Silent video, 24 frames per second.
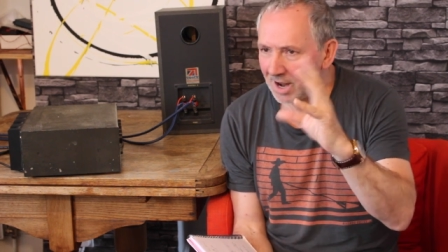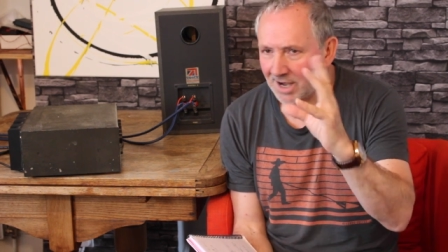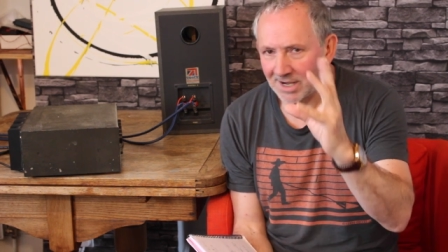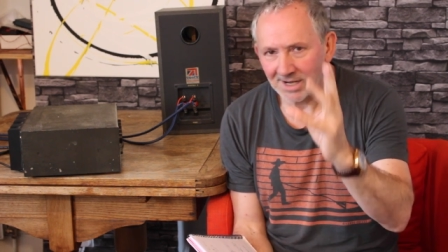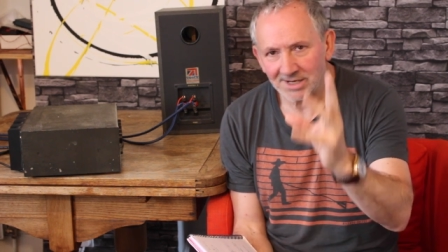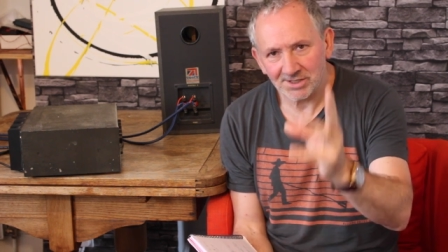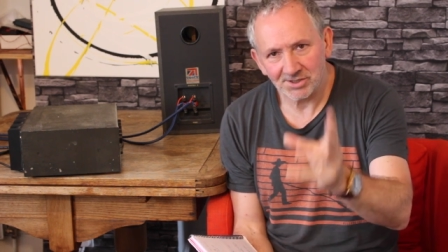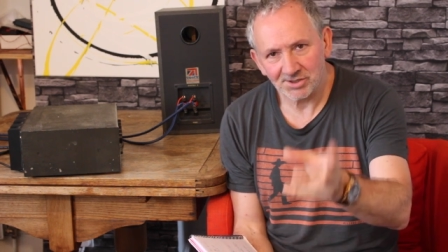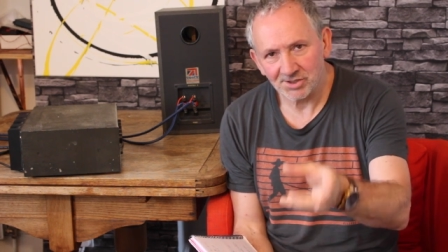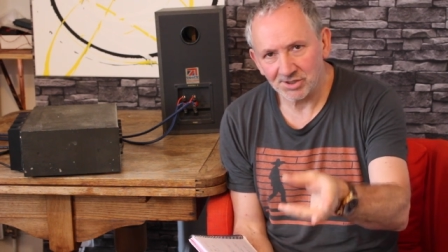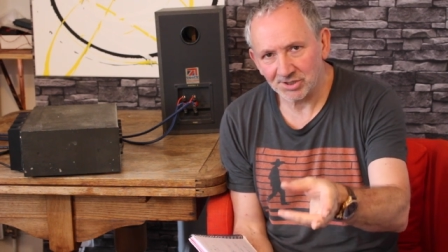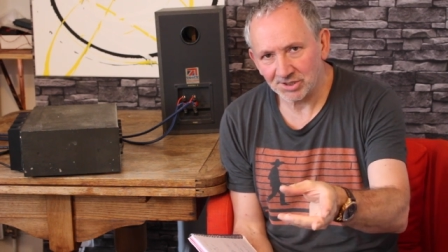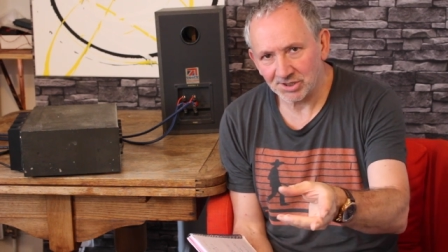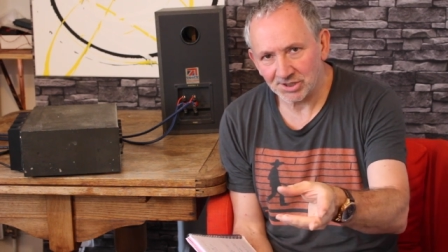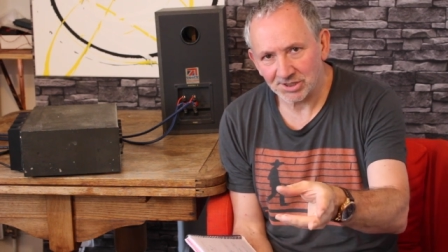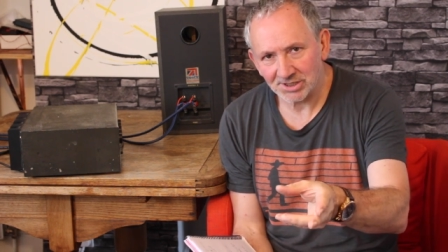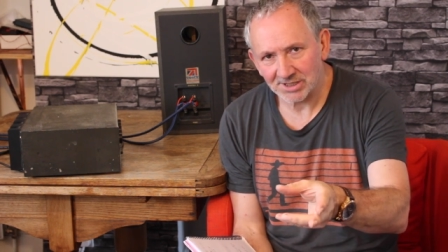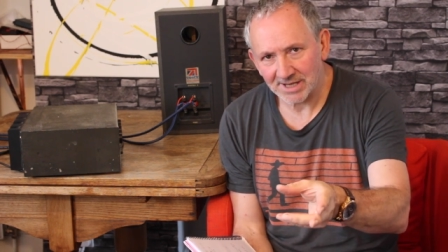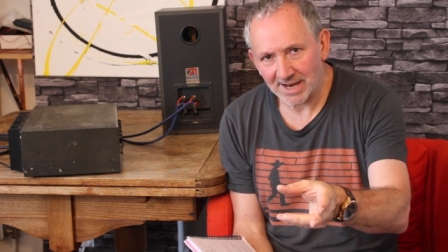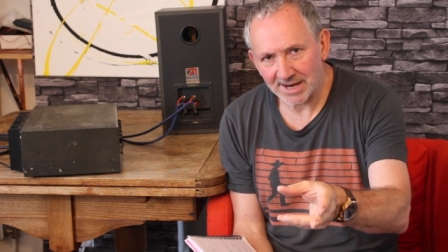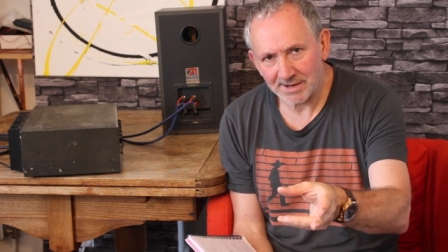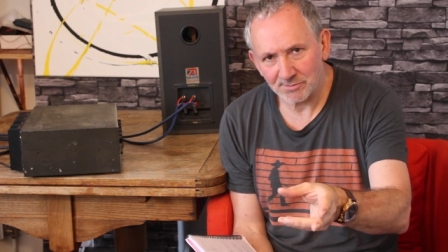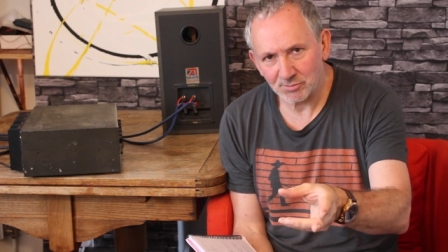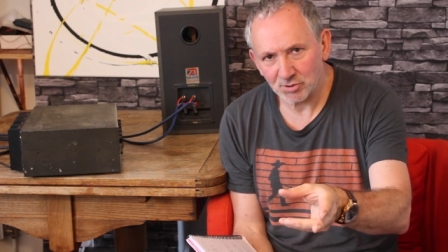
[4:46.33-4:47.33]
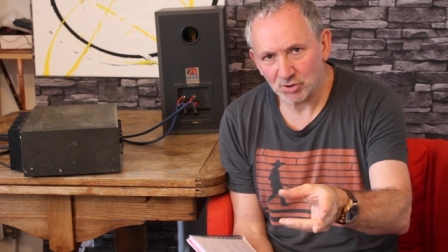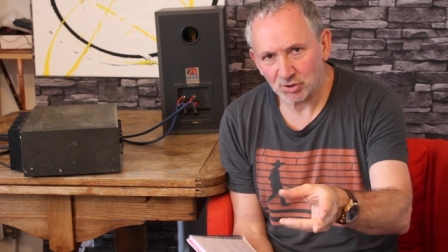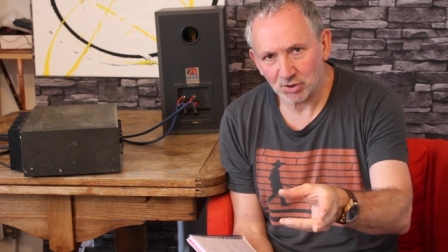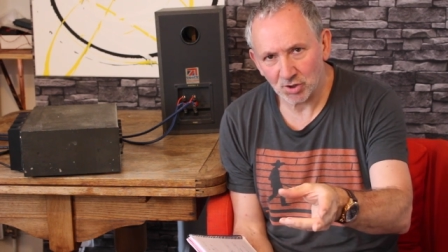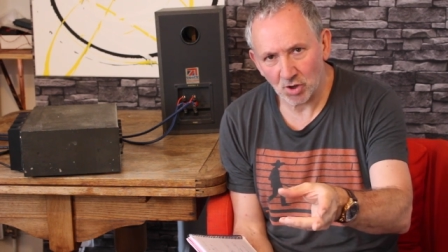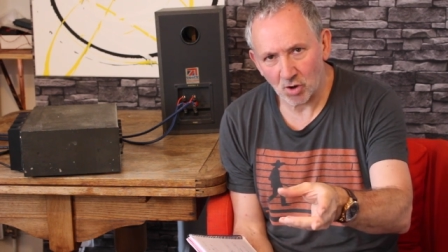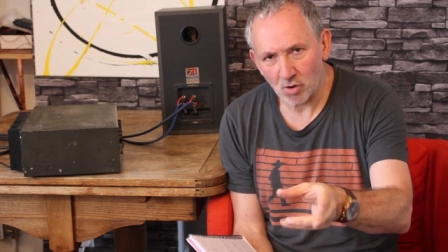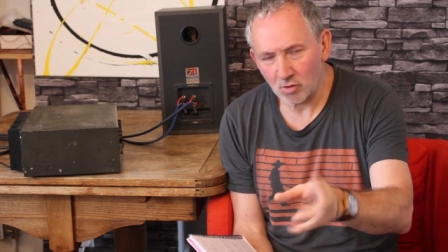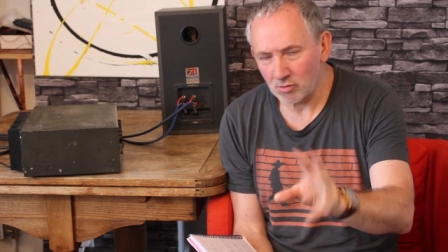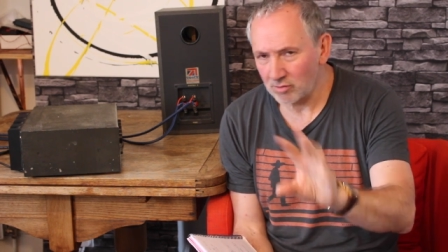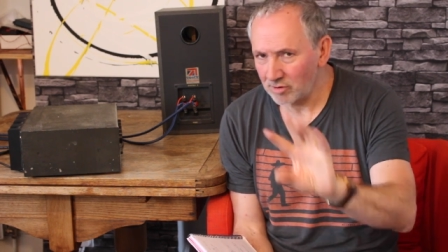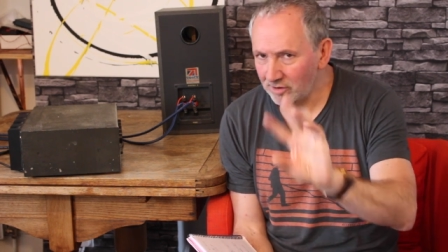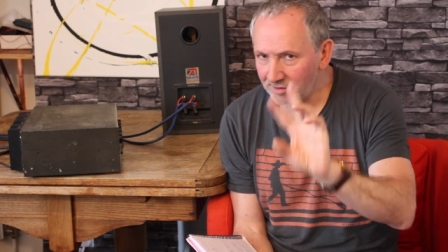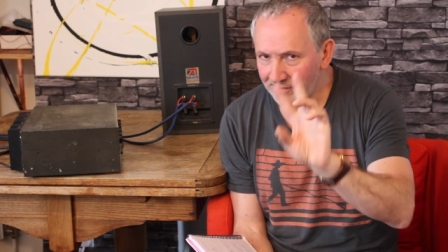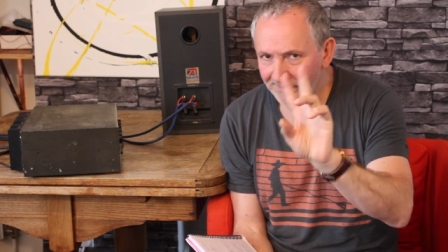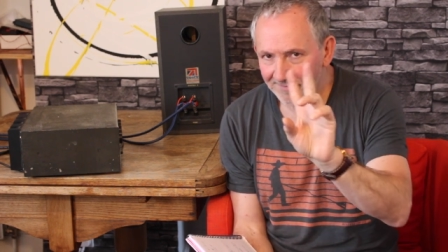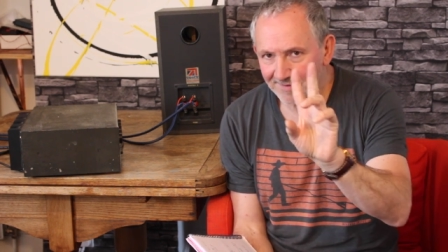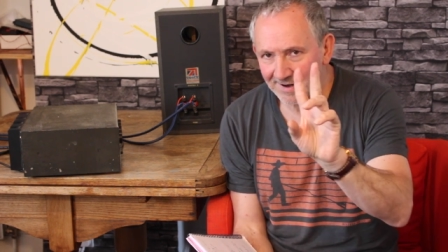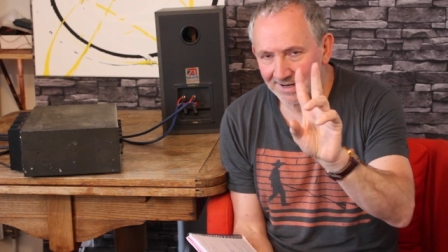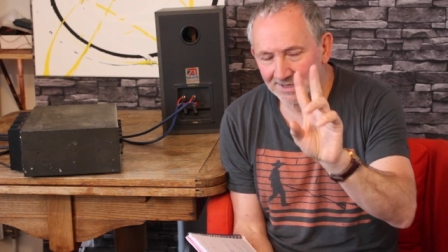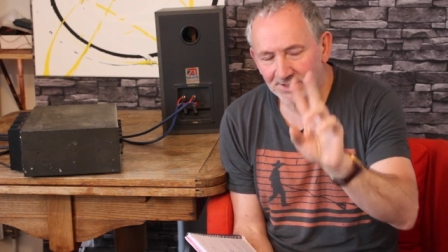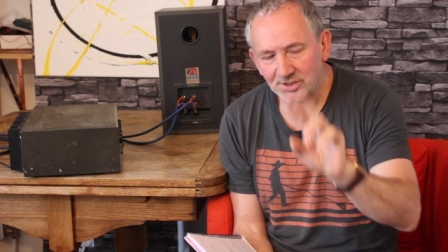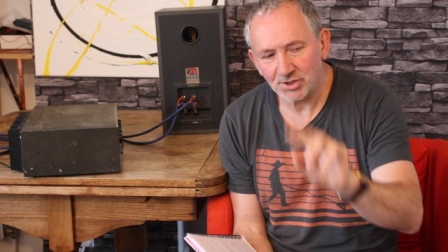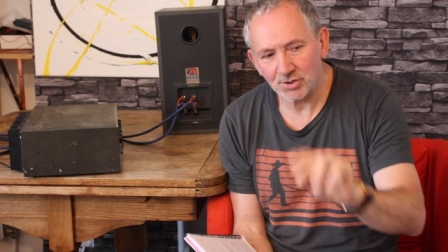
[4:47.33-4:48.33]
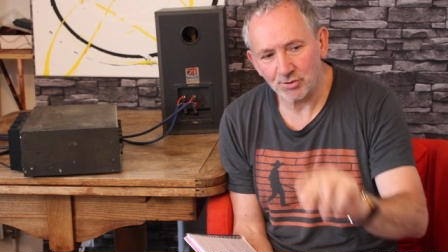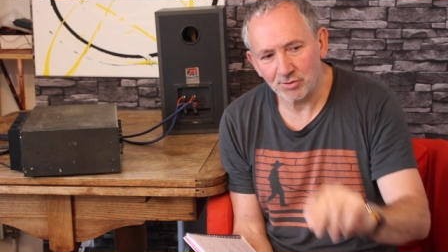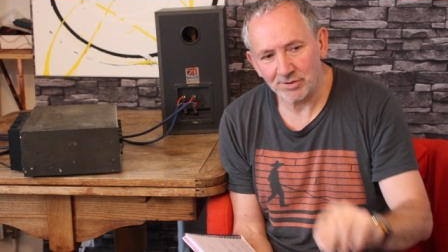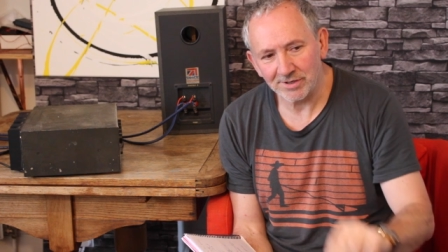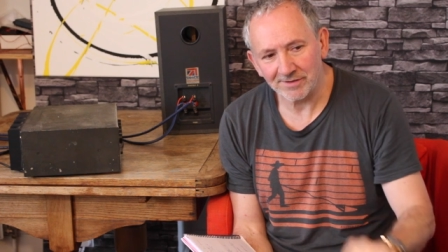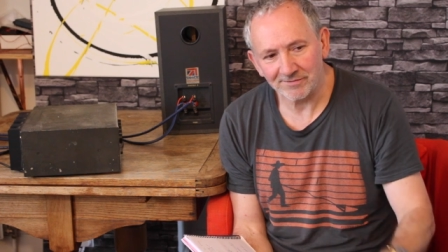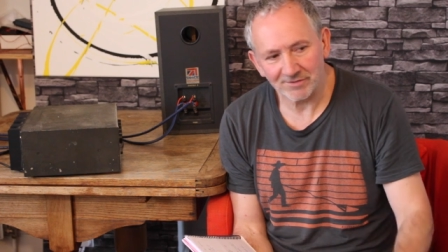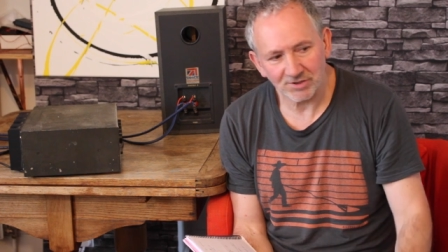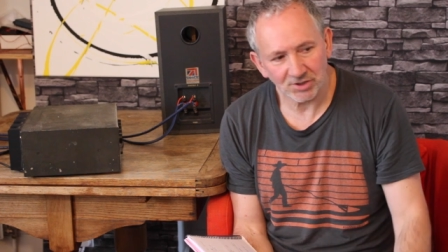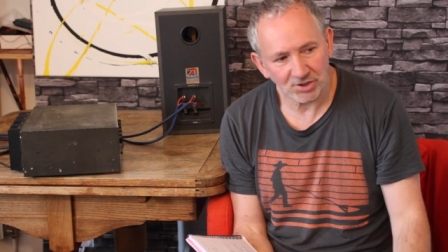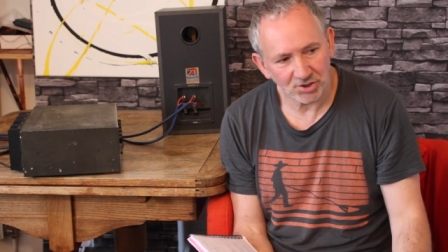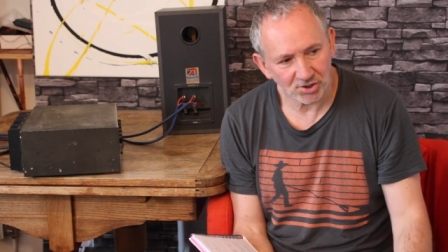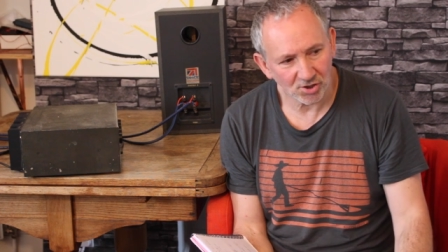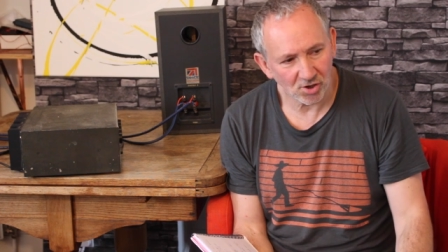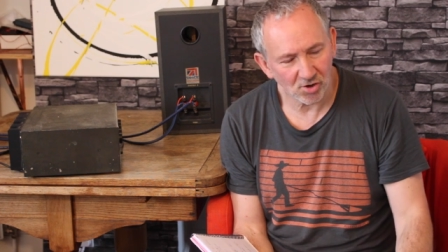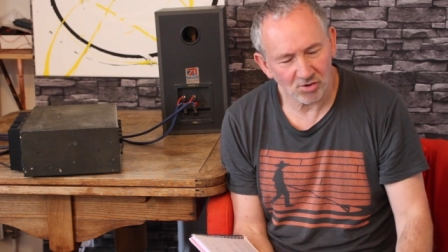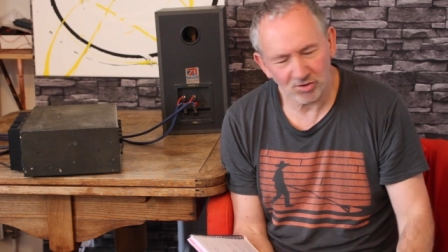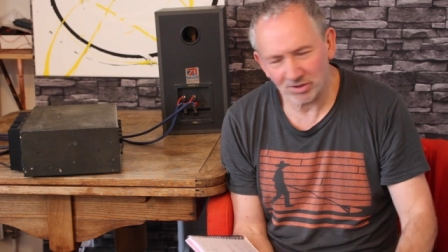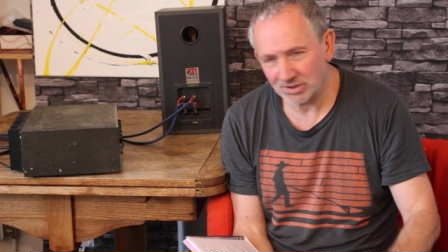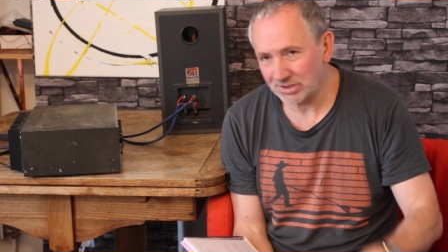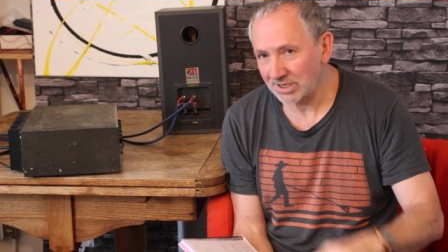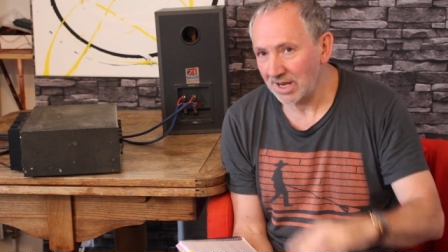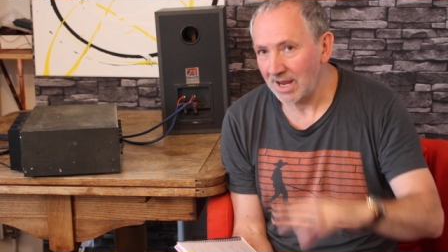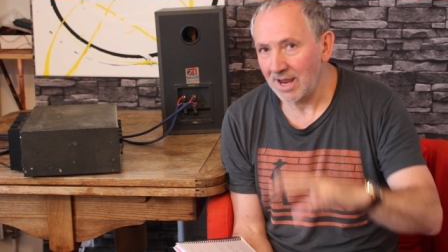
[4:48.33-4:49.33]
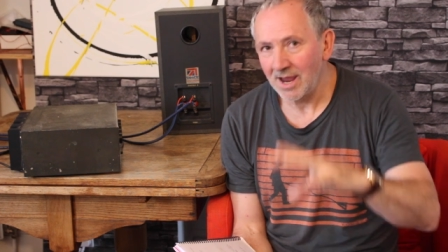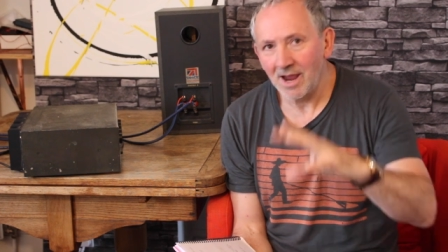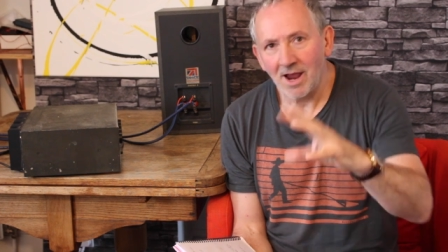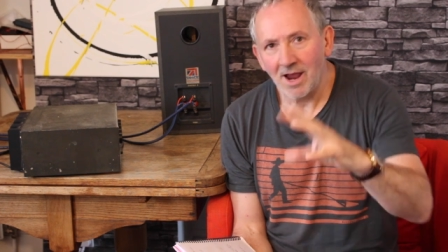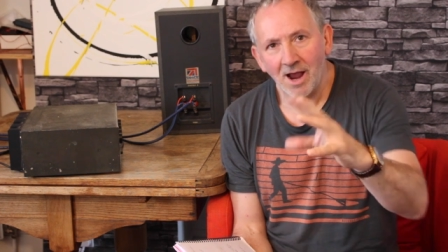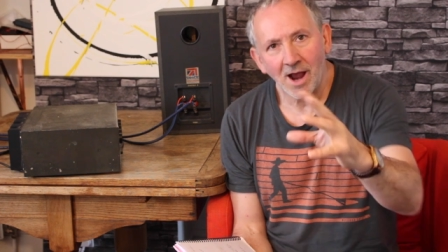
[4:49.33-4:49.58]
I listened to the same song, or in fact two different songs,